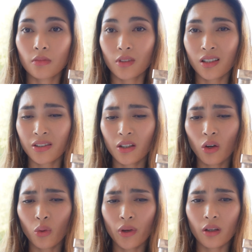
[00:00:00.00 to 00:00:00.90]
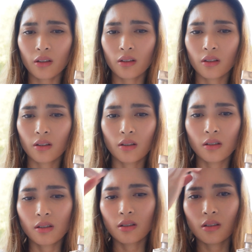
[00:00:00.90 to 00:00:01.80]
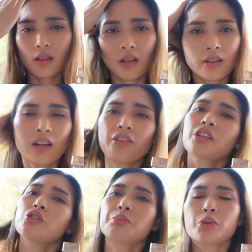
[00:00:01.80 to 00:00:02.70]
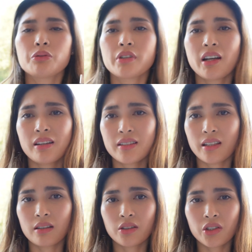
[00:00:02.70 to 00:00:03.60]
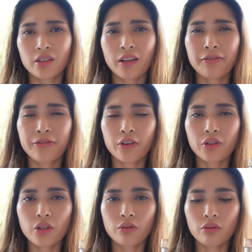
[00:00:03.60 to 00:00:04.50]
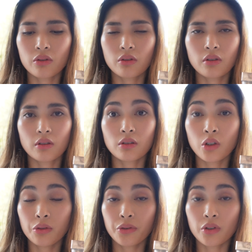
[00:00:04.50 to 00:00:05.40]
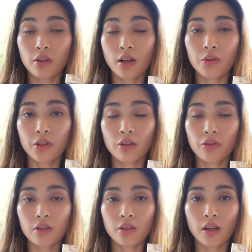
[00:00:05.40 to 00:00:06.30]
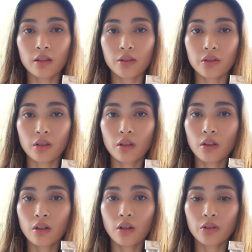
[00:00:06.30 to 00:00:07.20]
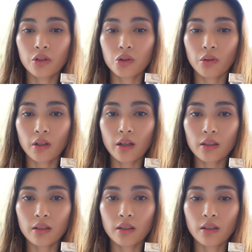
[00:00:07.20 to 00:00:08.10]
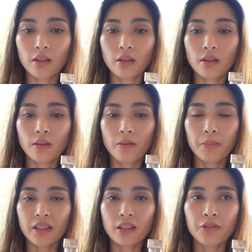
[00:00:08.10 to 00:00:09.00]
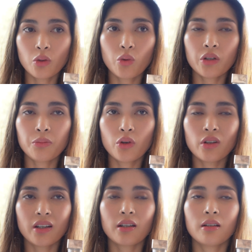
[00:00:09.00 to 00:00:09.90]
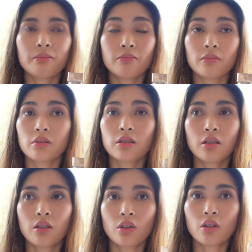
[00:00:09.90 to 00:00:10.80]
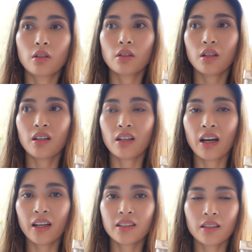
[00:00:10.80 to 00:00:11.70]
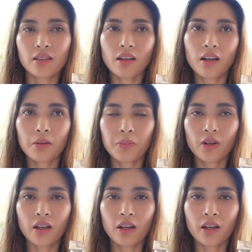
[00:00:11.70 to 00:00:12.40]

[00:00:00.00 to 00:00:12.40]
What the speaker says: easygoing, nothing to prove kind of scent. Just like for you, go for the Aqua Universalis eau de toilette. But if you want more like a heightened up,